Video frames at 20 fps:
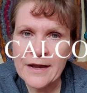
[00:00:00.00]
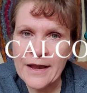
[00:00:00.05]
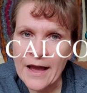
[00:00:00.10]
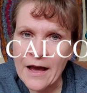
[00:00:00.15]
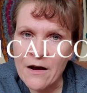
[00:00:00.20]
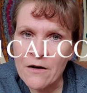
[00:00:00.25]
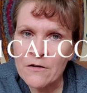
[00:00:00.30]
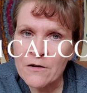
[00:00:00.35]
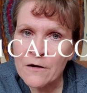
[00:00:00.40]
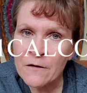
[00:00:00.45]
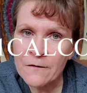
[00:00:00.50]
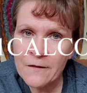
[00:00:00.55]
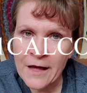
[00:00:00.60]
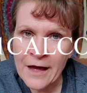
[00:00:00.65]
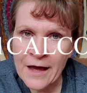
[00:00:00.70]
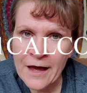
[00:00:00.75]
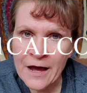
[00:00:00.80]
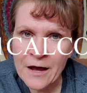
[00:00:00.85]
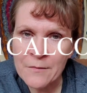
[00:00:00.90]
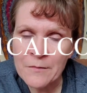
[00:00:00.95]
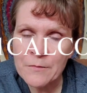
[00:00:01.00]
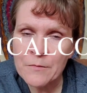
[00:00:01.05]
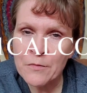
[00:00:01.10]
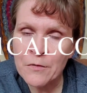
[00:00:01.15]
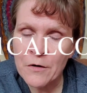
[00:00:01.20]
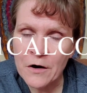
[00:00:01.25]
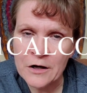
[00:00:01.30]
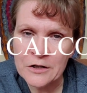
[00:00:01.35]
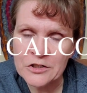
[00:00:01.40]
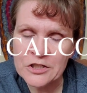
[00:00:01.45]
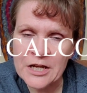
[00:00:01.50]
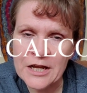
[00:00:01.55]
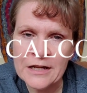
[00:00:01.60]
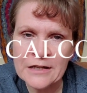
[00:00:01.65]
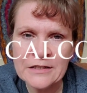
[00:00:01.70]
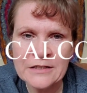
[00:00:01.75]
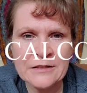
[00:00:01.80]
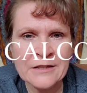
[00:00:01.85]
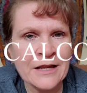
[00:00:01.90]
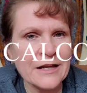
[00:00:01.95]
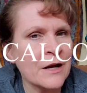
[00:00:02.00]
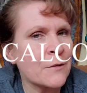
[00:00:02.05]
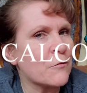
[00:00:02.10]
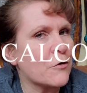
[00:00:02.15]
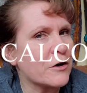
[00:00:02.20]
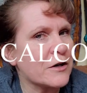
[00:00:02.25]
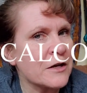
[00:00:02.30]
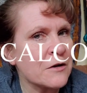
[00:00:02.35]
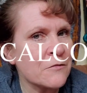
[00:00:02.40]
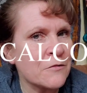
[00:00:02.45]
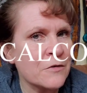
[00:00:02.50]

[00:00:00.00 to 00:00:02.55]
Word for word: CAL Collab project that I'm working